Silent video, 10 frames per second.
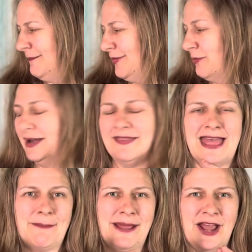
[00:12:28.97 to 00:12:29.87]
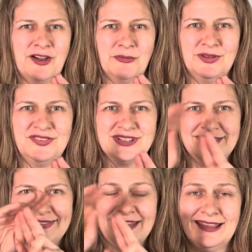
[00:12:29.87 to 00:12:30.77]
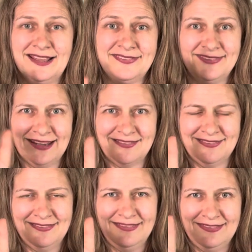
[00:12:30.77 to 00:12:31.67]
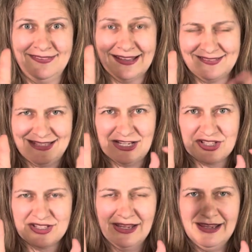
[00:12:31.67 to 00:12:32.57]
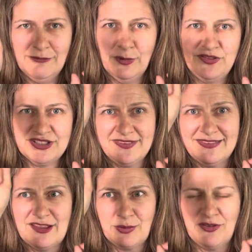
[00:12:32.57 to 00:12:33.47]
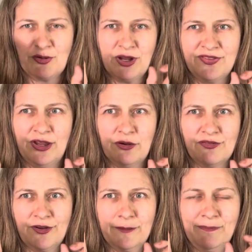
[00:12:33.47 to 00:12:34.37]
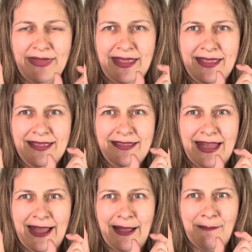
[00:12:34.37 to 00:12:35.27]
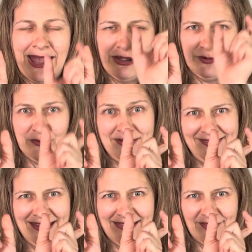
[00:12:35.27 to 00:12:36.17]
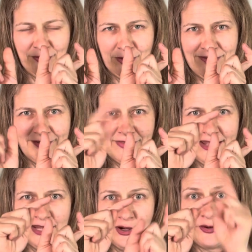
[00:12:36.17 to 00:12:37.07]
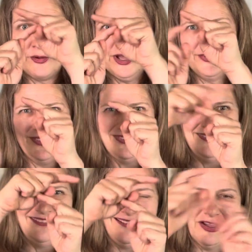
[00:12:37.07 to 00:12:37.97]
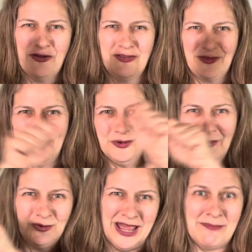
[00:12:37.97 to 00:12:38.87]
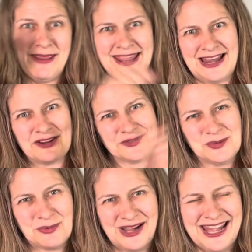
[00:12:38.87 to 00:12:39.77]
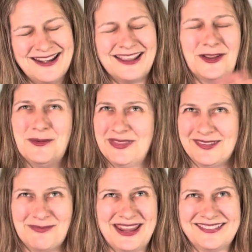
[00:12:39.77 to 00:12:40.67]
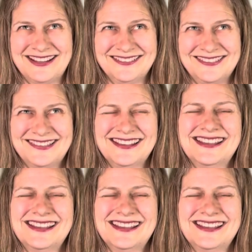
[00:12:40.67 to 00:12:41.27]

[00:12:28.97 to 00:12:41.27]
the one in that pattern was just a six stitch with just these ones crossing over. And it was missing this one so that it could cross over and make an actual braid. I hope this makes sense.